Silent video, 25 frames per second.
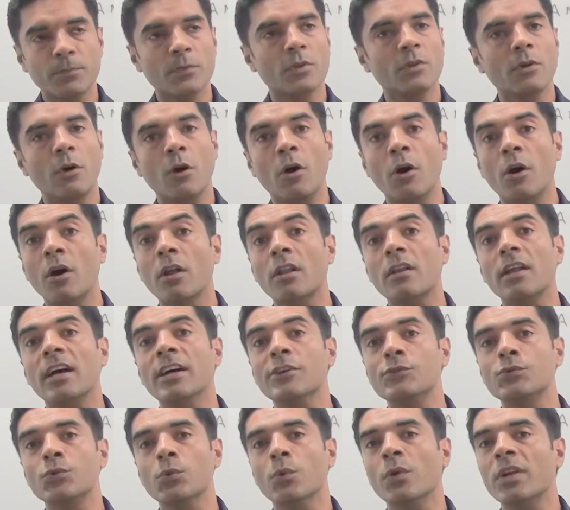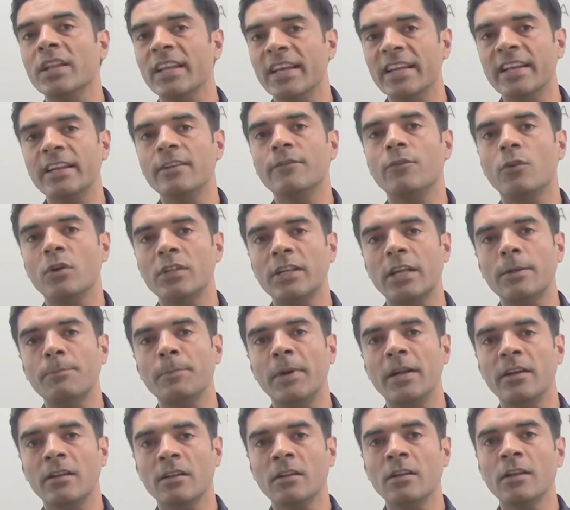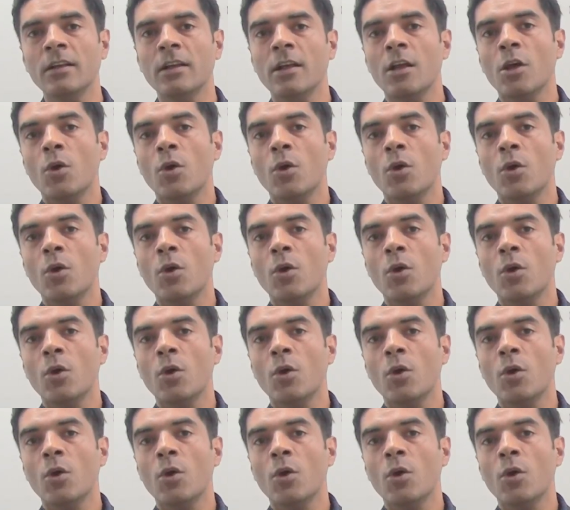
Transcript: or Ashok Leyland for that matter.